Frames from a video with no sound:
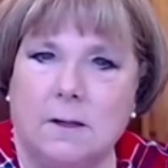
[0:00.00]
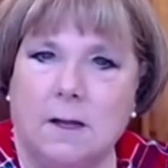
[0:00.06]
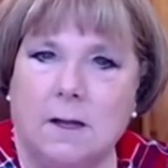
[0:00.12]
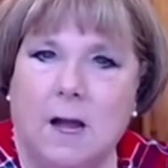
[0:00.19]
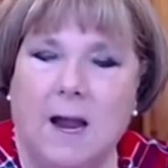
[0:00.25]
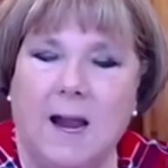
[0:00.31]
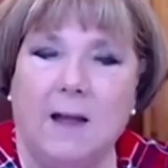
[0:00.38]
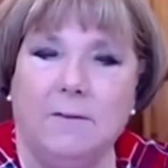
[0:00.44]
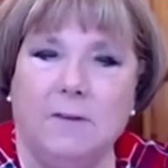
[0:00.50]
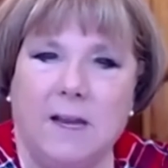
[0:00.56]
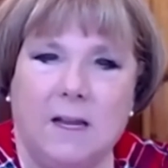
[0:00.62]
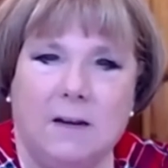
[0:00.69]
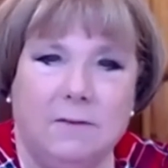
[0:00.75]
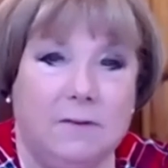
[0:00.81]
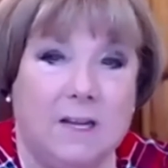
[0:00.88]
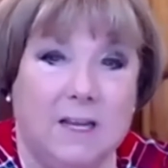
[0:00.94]
I haven't
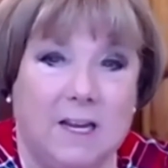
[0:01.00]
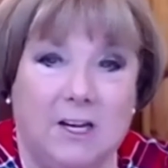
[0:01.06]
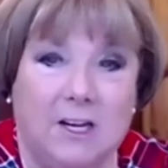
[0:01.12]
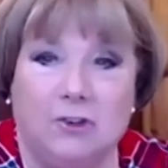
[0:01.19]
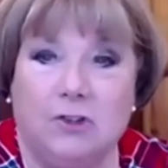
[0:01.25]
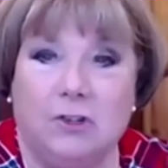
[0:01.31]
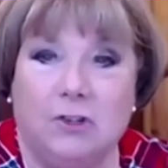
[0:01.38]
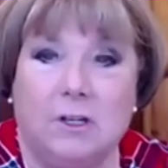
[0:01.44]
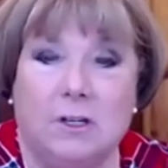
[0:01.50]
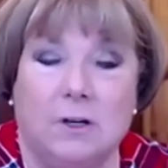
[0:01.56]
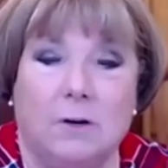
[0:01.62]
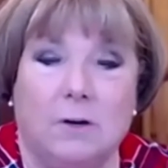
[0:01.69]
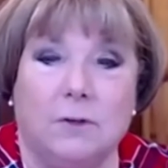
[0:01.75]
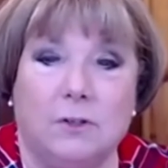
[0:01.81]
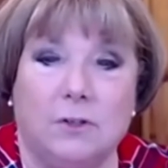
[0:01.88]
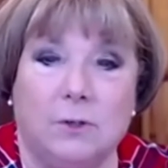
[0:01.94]
had a vacation in
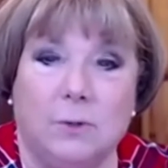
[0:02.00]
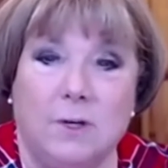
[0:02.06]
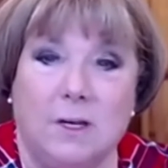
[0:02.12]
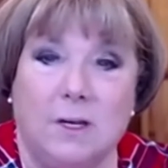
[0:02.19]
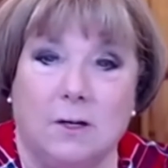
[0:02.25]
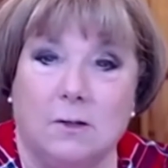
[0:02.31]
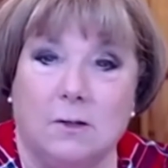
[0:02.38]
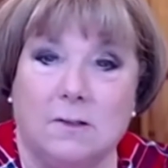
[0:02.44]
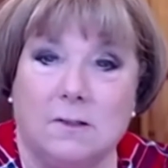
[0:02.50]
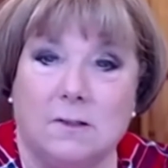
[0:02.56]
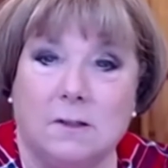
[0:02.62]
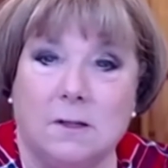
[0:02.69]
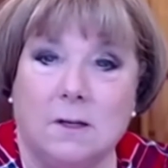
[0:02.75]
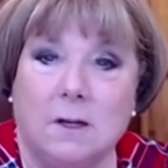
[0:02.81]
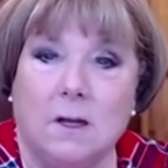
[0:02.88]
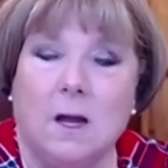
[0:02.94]
over 2 years.
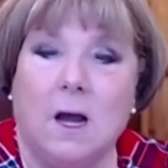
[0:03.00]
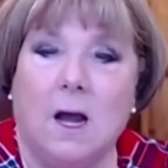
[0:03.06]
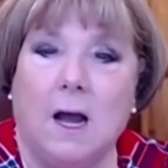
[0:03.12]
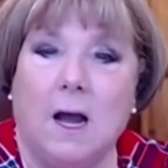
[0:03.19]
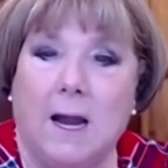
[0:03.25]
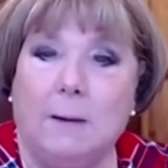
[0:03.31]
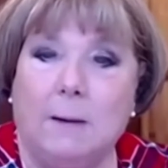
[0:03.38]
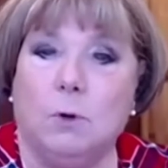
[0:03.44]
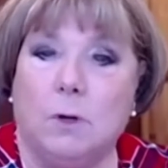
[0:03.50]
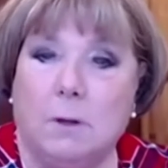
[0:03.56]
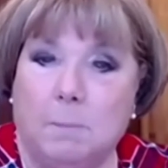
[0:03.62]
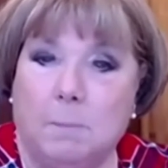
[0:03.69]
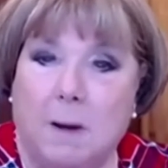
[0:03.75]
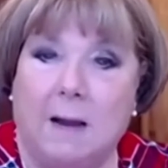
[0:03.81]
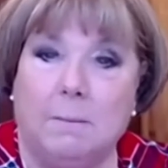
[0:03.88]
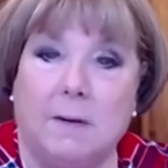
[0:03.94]
I am going to
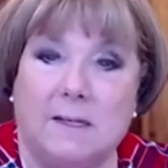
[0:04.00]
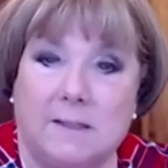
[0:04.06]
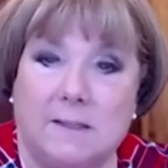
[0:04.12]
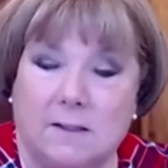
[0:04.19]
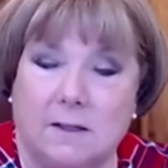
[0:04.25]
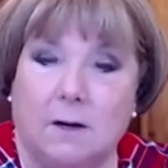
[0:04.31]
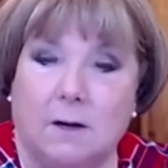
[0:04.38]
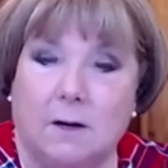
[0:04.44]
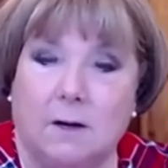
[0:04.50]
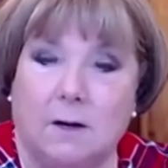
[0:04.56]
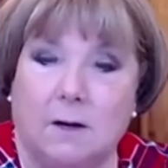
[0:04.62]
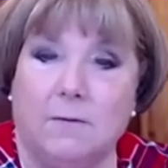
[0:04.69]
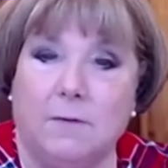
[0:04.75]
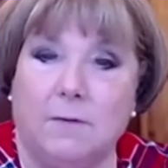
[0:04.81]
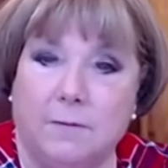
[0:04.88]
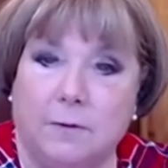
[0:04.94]
buy myself
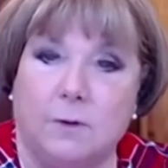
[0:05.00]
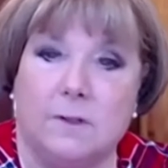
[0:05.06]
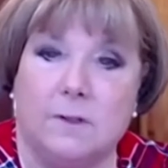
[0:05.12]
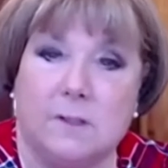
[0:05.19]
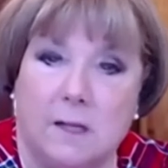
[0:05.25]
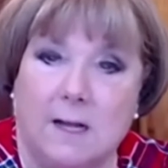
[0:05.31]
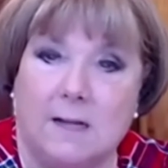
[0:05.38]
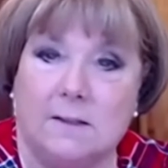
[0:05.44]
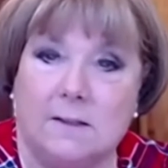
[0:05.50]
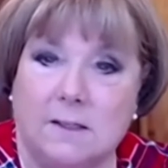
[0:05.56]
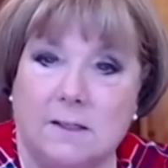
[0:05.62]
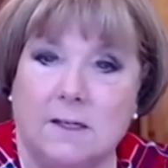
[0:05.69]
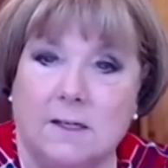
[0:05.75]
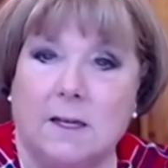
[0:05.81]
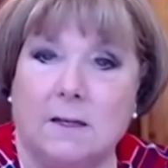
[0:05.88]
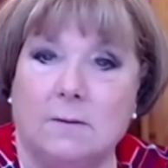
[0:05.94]
a first-class
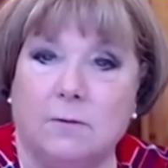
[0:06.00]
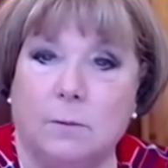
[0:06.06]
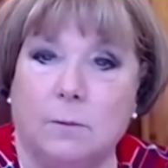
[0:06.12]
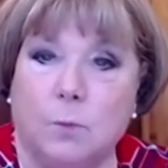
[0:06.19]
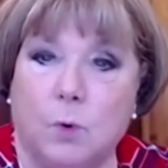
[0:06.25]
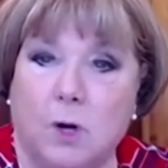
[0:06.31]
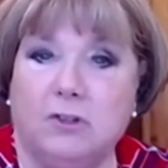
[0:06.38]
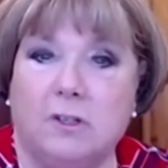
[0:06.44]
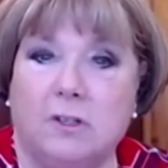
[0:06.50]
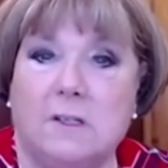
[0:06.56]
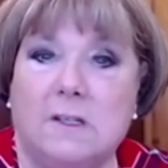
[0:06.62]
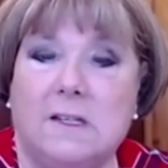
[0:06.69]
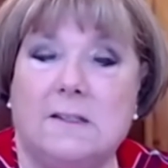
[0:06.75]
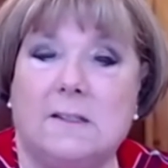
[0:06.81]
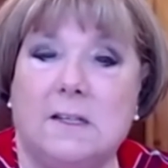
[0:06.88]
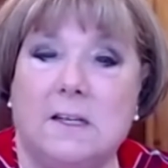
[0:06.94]
ticket from Washington,
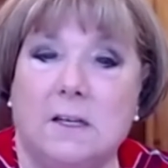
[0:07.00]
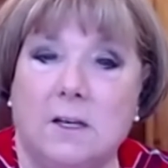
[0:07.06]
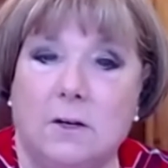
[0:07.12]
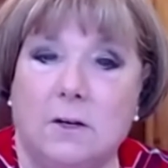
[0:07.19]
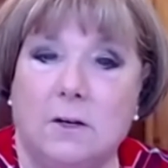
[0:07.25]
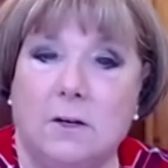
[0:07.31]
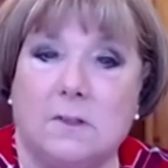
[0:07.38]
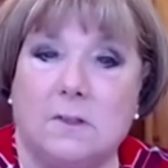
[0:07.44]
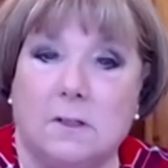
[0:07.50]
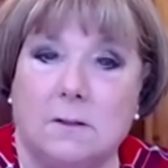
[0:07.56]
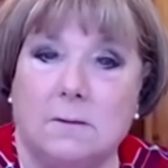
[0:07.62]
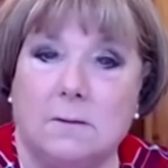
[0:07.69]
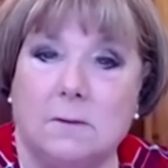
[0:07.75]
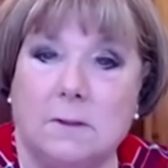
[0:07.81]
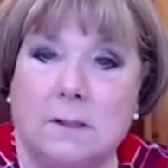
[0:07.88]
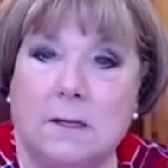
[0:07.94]
D.C. to Houston.
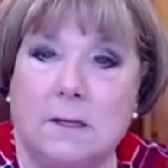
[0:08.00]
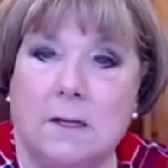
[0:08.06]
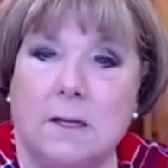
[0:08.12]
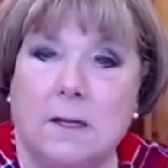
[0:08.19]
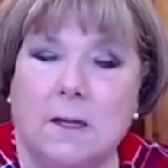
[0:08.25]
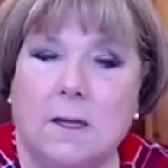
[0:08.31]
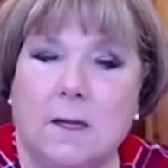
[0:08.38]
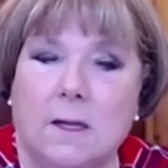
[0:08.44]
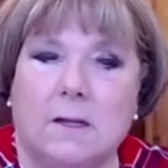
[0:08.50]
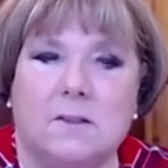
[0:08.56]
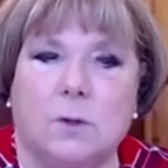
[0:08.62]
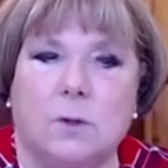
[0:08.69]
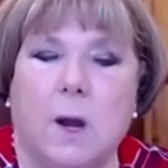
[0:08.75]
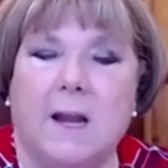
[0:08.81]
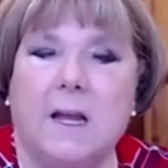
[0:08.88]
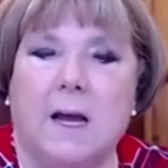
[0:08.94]
So I
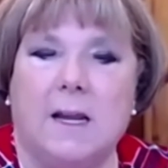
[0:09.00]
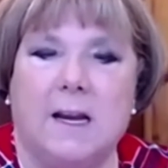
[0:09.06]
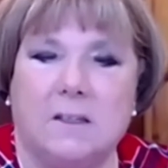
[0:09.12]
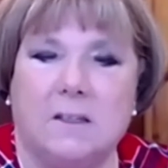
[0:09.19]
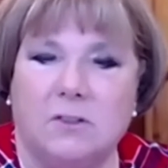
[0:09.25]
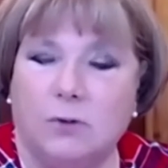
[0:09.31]
got extra